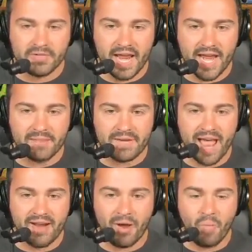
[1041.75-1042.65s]
Take him
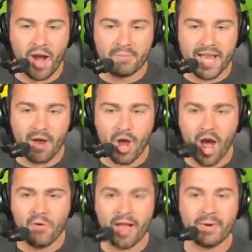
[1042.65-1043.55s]
down. I want him down.
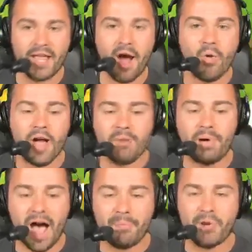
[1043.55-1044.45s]
Oh, there we go.
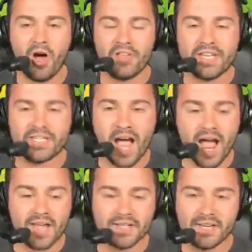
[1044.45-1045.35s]
Pop it all these
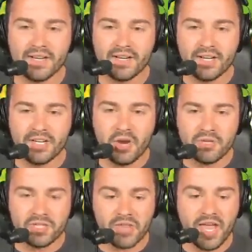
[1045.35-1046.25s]
guys.
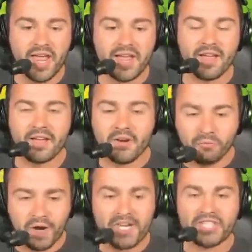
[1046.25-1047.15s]
Use the thing.
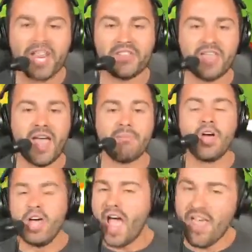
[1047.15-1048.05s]
Reset them,
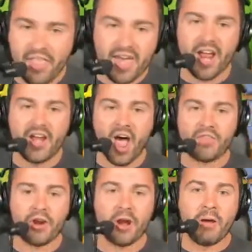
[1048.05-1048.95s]
and then
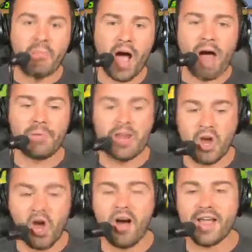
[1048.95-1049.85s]
another Pop and
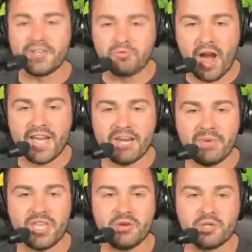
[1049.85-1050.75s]
Awe is ready to
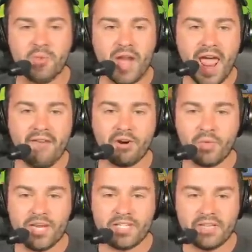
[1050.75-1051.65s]
be used whenever
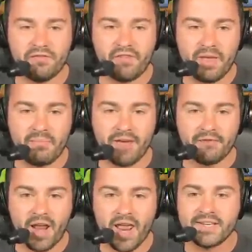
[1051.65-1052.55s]
we see fit, my
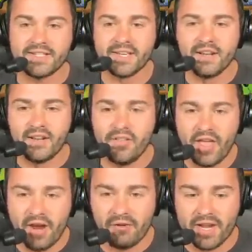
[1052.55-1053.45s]
friends.
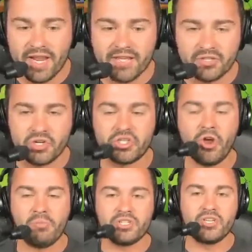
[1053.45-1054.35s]
There it is. There's
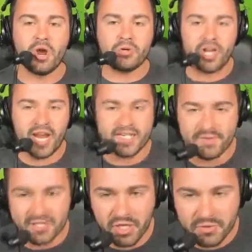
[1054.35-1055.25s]
almost no chance of
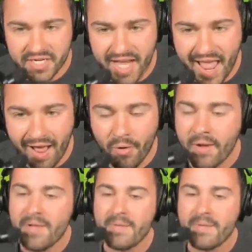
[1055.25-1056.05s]
us losing now.